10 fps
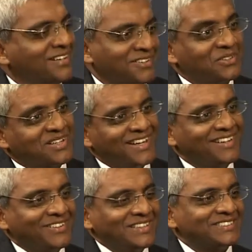Okay,
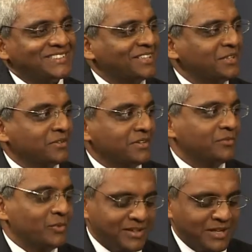that's a
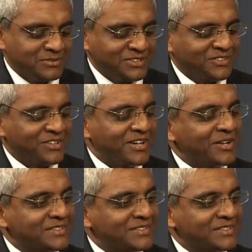well-kept secret in a